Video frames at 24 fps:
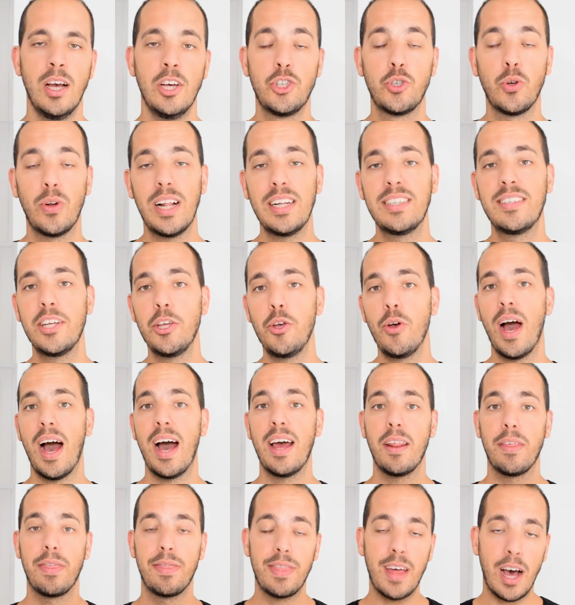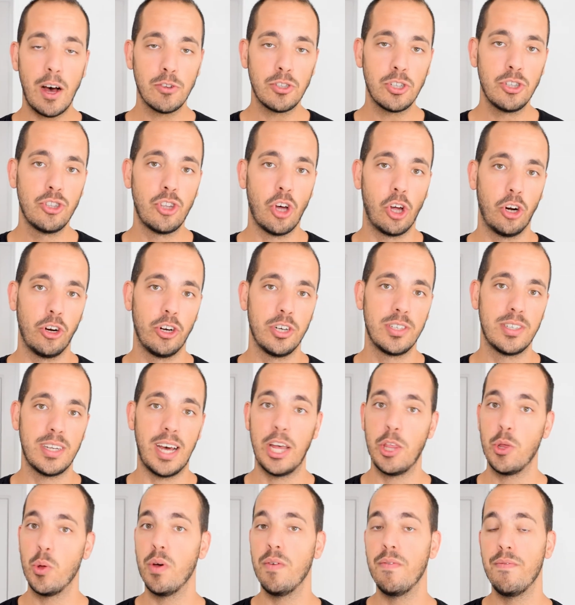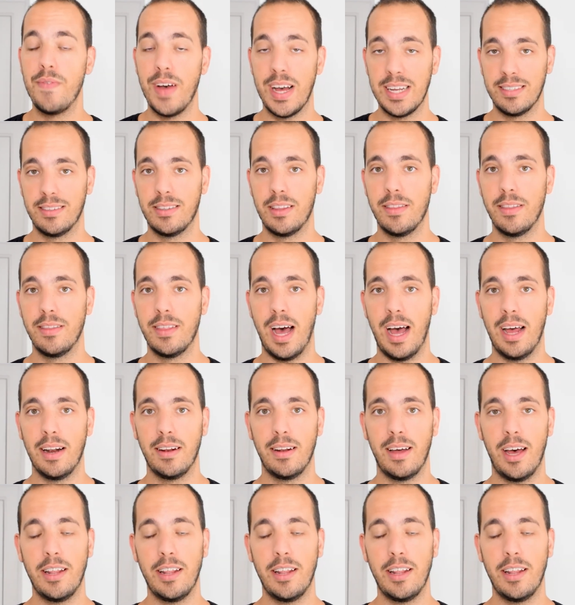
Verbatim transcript: So let's say you had $1,000 and you invested that.